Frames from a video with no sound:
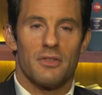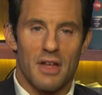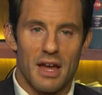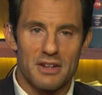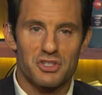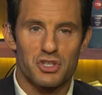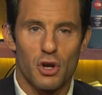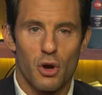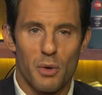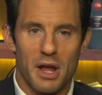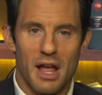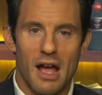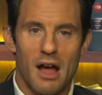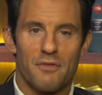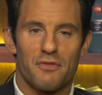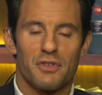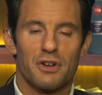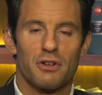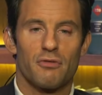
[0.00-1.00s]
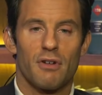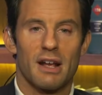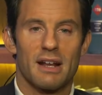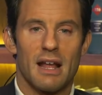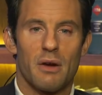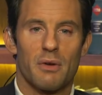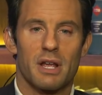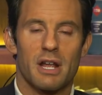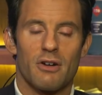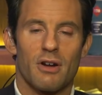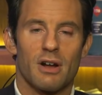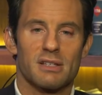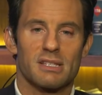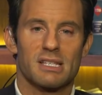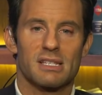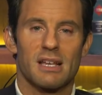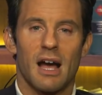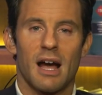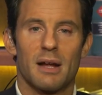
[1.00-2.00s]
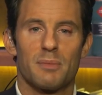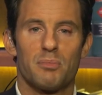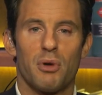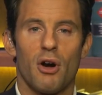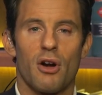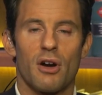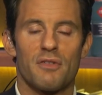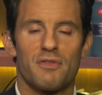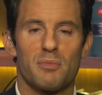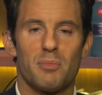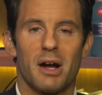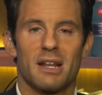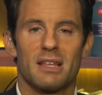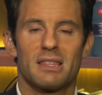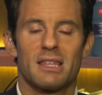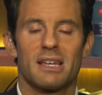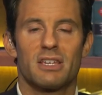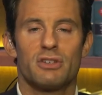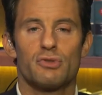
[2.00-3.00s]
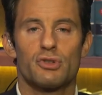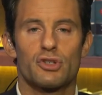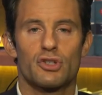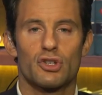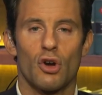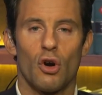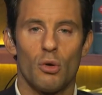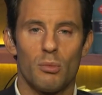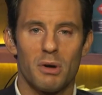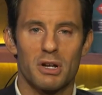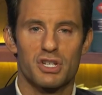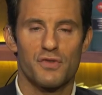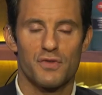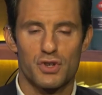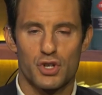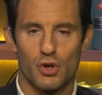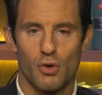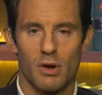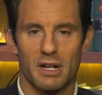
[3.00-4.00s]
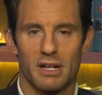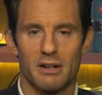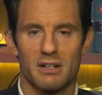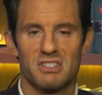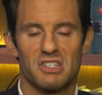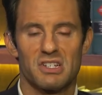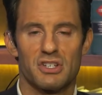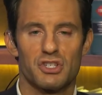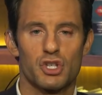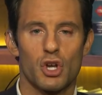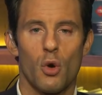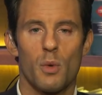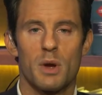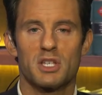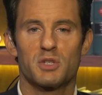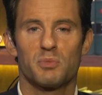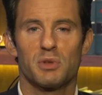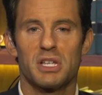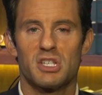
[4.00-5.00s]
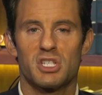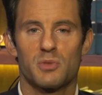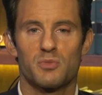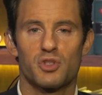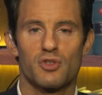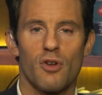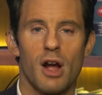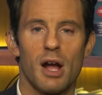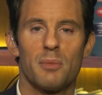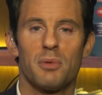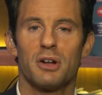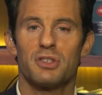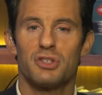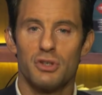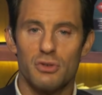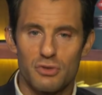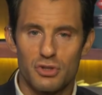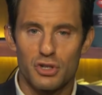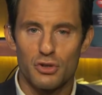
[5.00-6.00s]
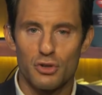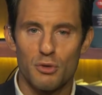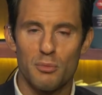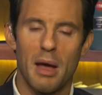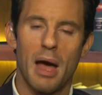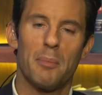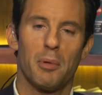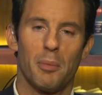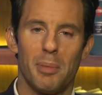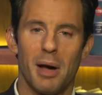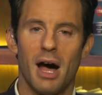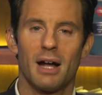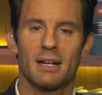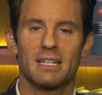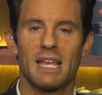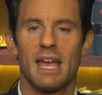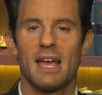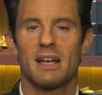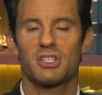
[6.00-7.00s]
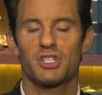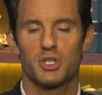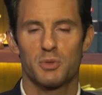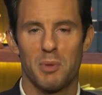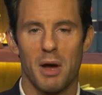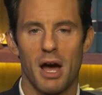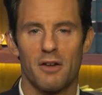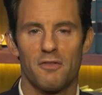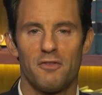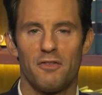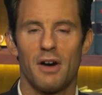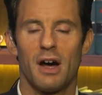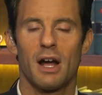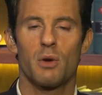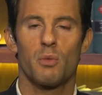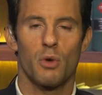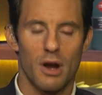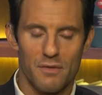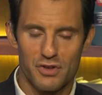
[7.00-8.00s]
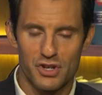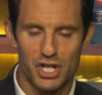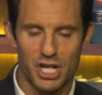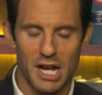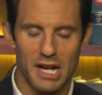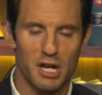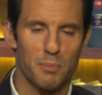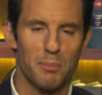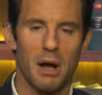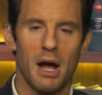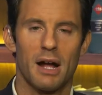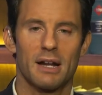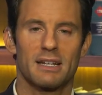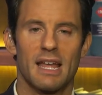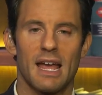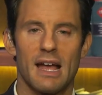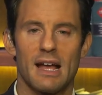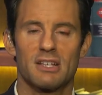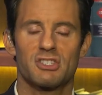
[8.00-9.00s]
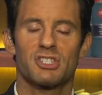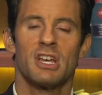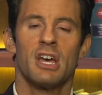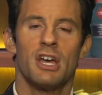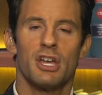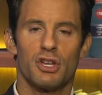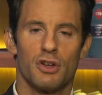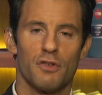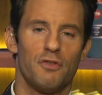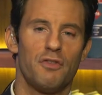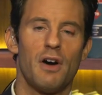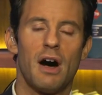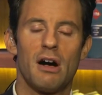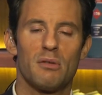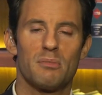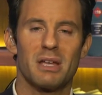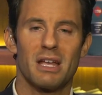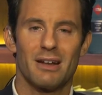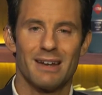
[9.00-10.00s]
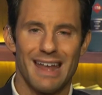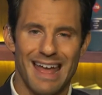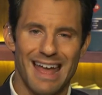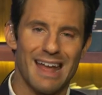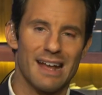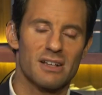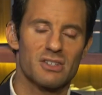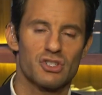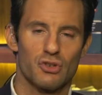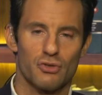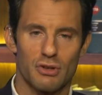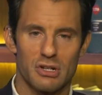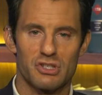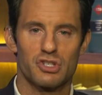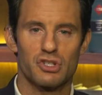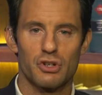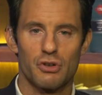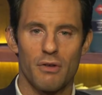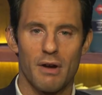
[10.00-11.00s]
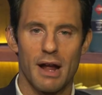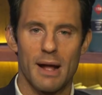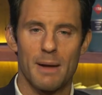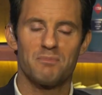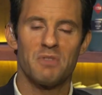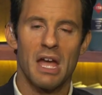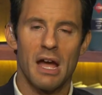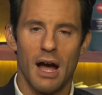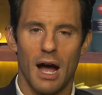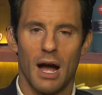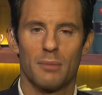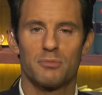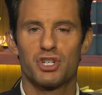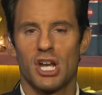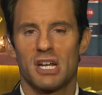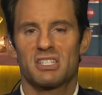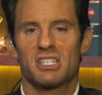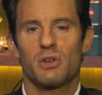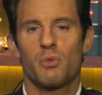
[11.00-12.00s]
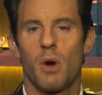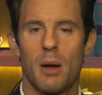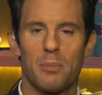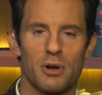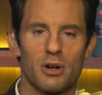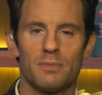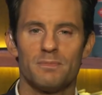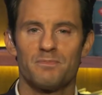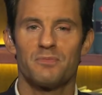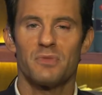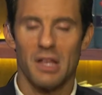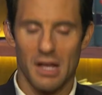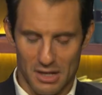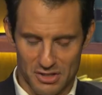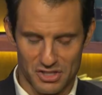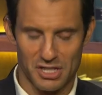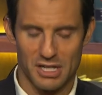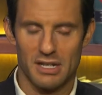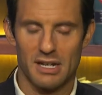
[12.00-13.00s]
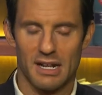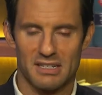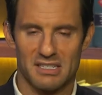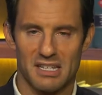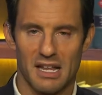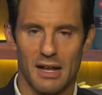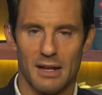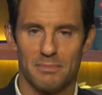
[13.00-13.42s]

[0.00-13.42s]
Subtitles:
And that is all we have for you right now here on Sidebar. Everybody, thank you so much for joining us. And as always, please subscribe on YouTube, Apple Podcasts, Spotify, wherever you should get your podcasts. You can follow me on X or Instagram. I'm Jesse Weber. I'll see you next